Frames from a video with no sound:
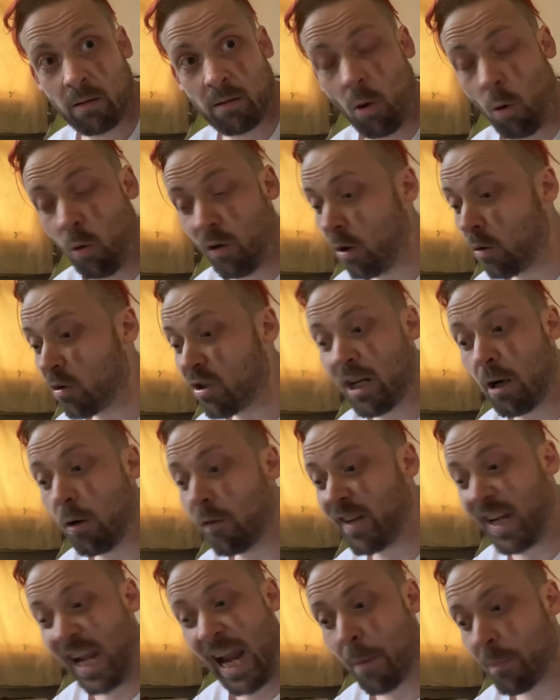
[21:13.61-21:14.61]
Call
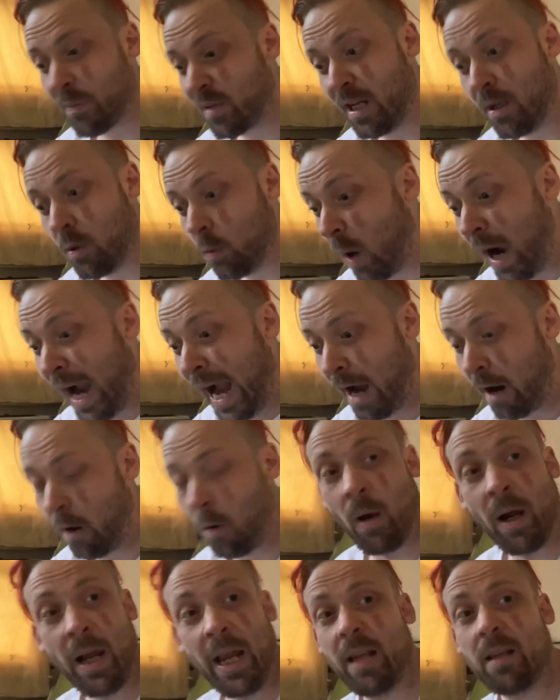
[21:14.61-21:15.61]
yourself Captain
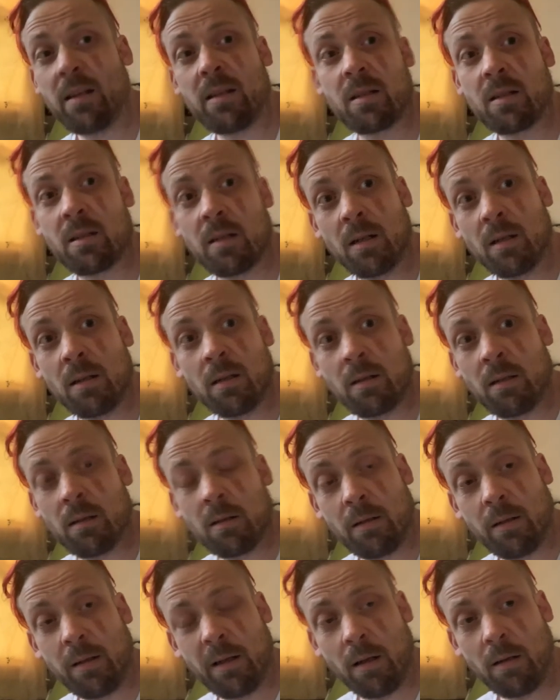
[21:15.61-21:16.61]
Wow. It's,
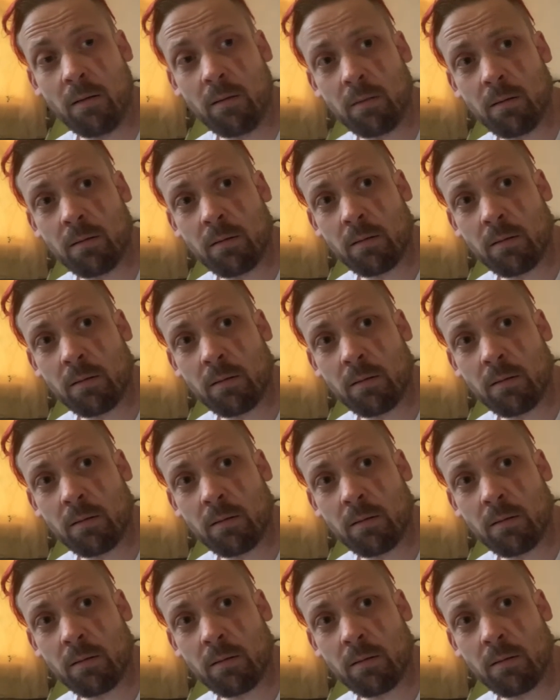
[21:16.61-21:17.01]
you know,